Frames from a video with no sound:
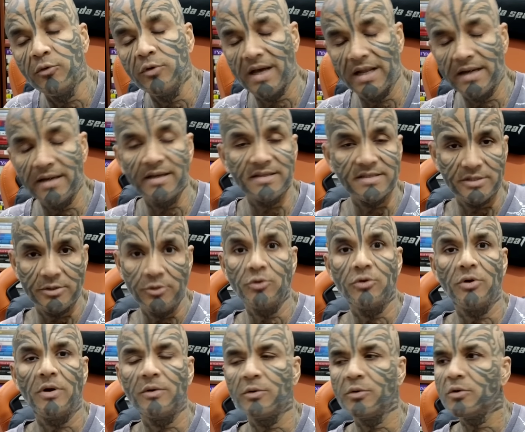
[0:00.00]
Unless you
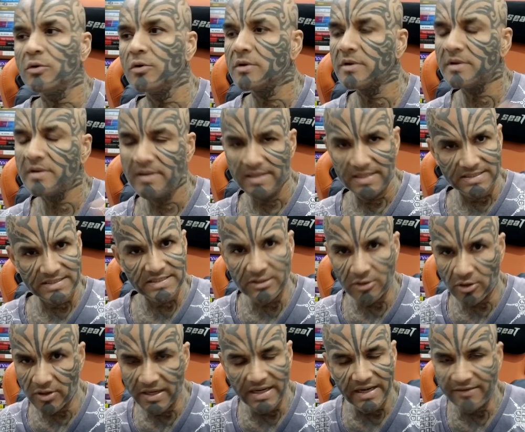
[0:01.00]
know how to cook, it's
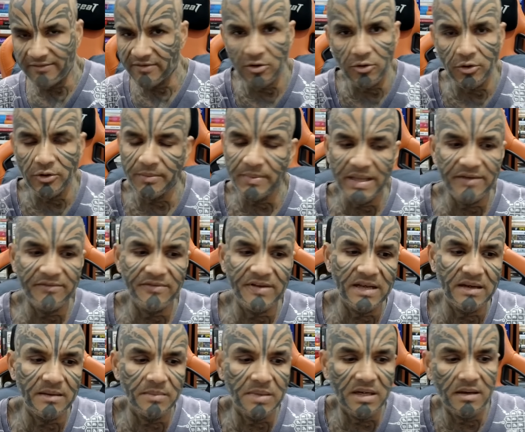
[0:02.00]
not never going to be
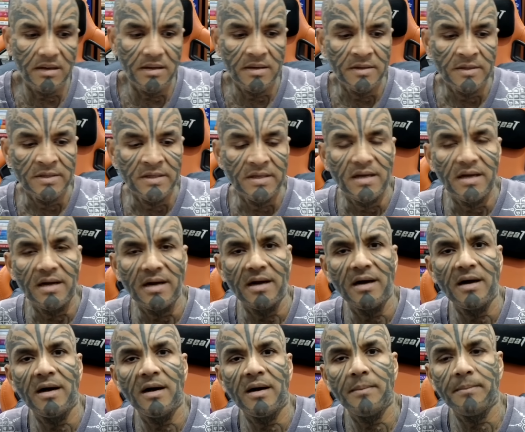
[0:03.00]
available.
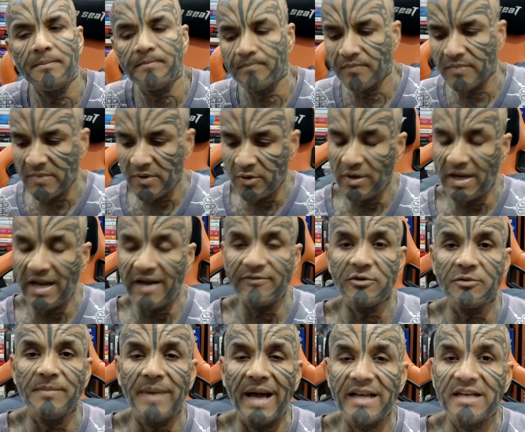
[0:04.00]
Um, you'll have
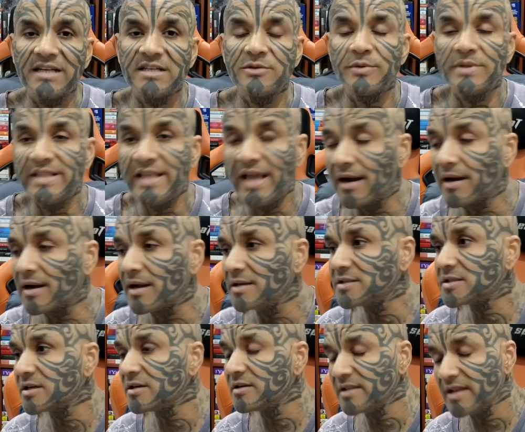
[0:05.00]
to manage with their
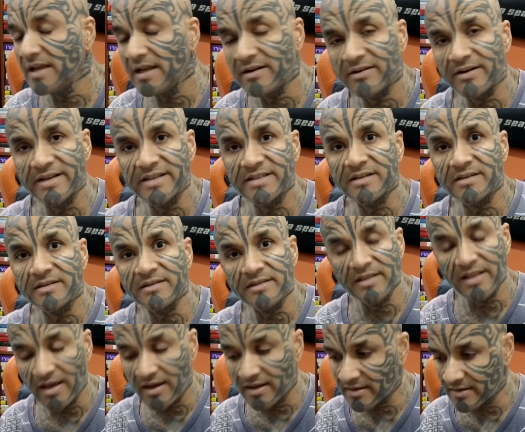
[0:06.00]
culture, their tradition,
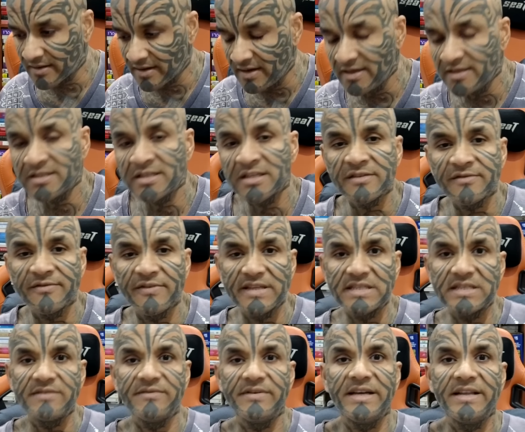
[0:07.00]
their religious
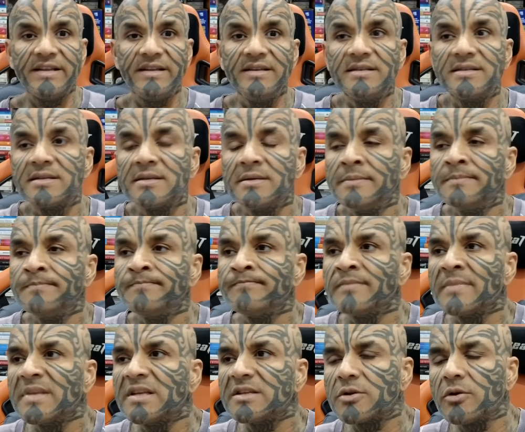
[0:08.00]
festivities.
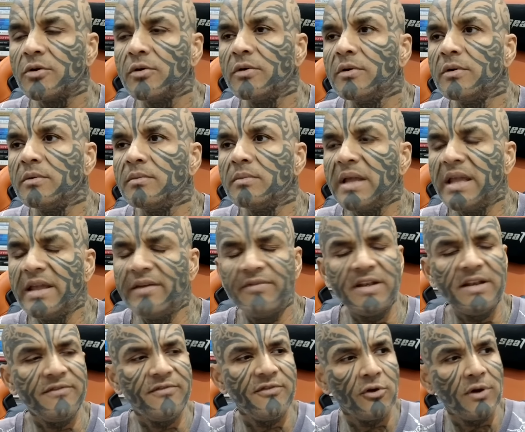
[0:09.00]
So
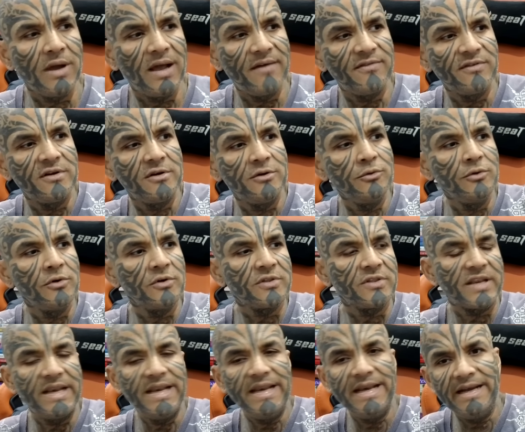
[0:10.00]
even if you have two or
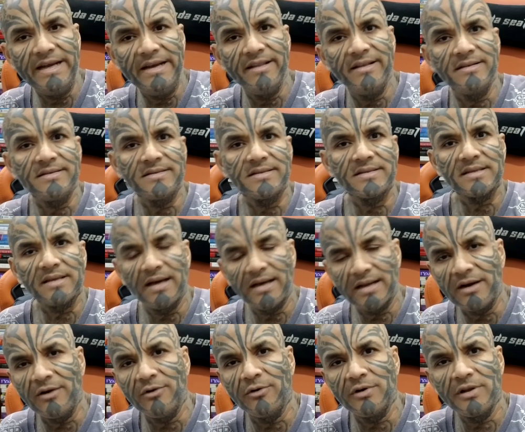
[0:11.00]
three Indians
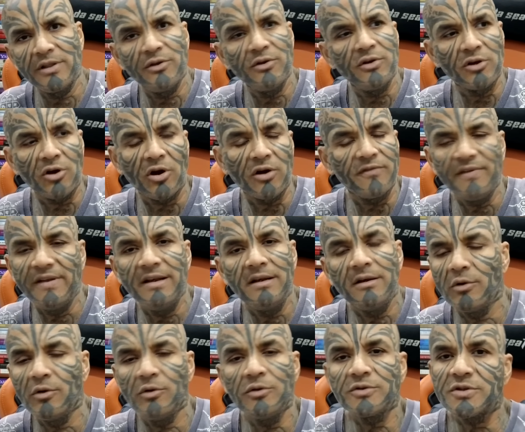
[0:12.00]
around, you'll not feel
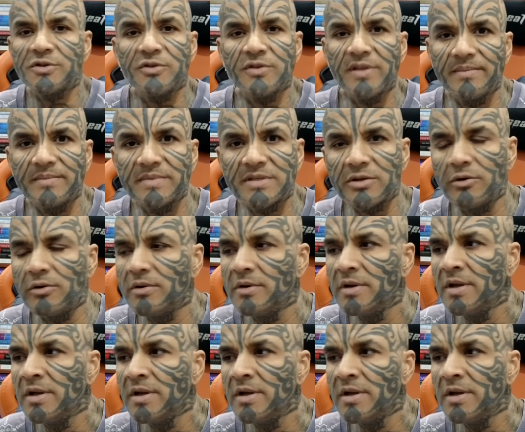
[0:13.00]
close to them. So